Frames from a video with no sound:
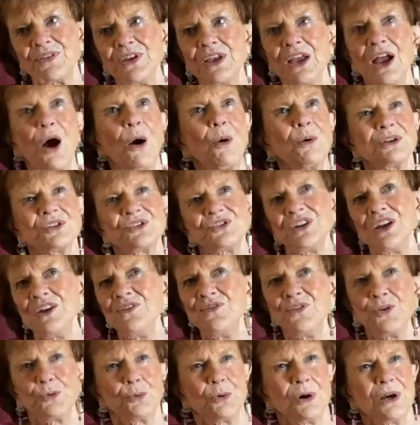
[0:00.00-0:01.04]
He always
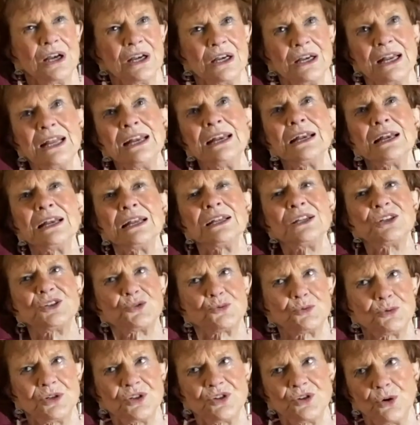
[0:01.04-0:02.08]
said, the
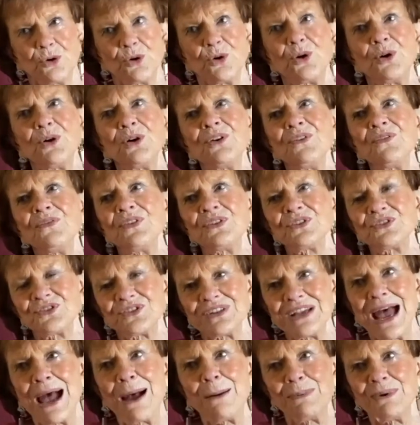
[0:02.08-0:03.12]
relentless return of the
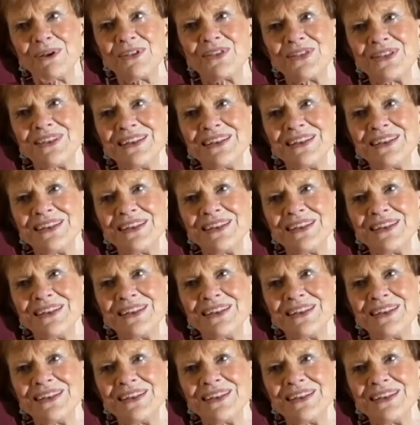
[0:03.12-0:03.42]
Sabbath.